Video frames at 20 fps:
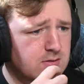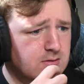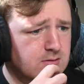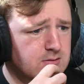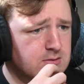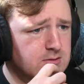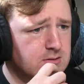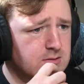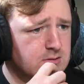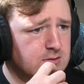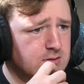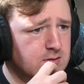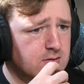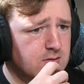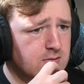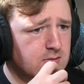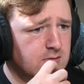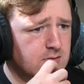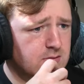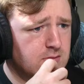And with the
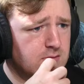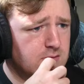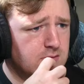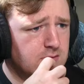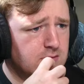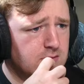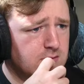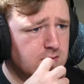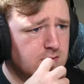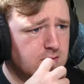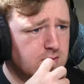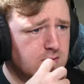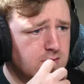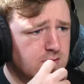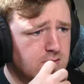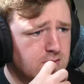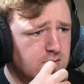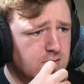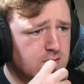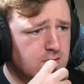decoy, this will show it.
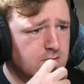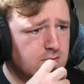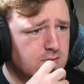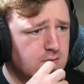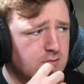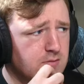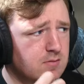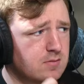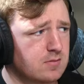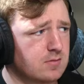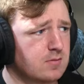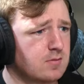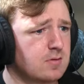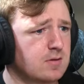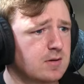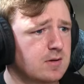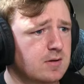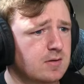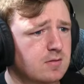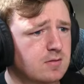Watch 11.
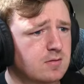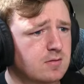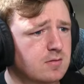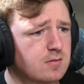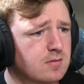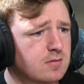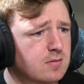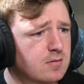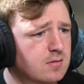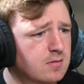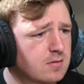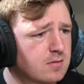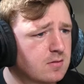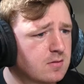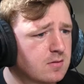He has to come in,